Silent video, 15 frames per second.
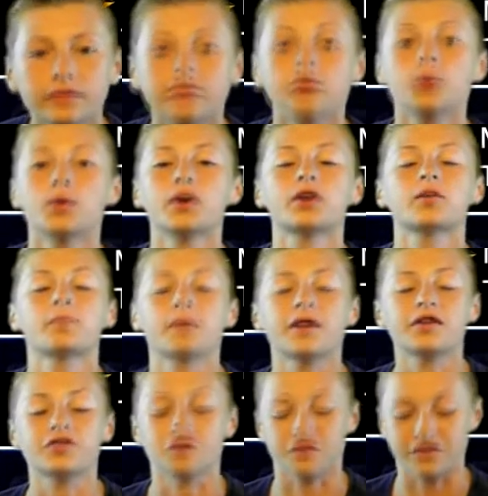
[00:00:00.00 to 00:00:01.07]
the New England
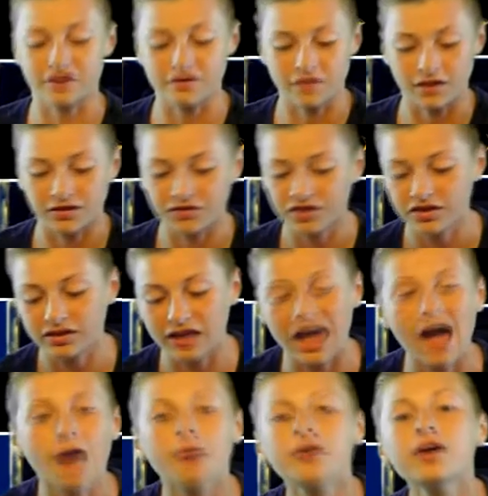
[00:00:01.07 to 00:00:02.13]
Patriots defense.
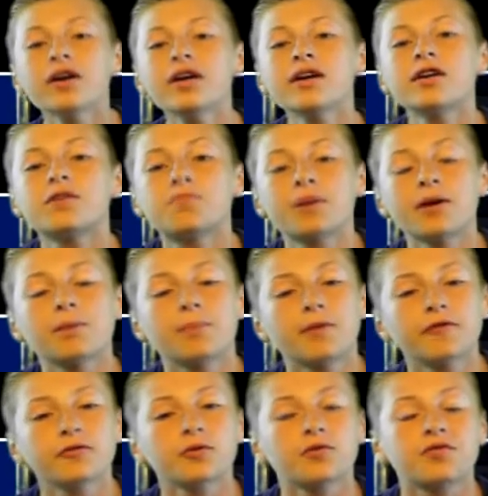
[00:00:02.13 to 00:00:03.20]
Now, he's playing
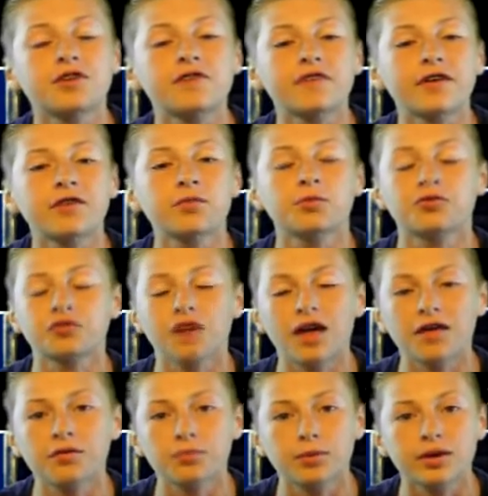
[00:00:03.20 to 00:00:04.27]
Buffalo's defense, which
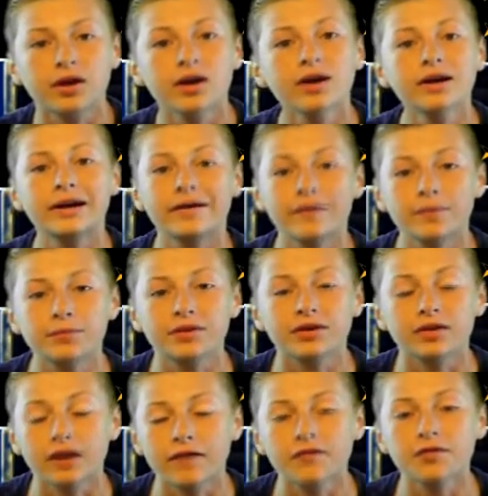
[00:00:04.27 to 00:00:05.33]
last week gave up the
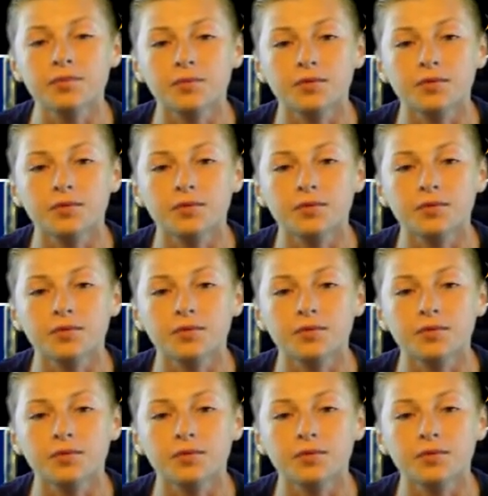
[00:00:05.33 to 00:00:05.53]
11th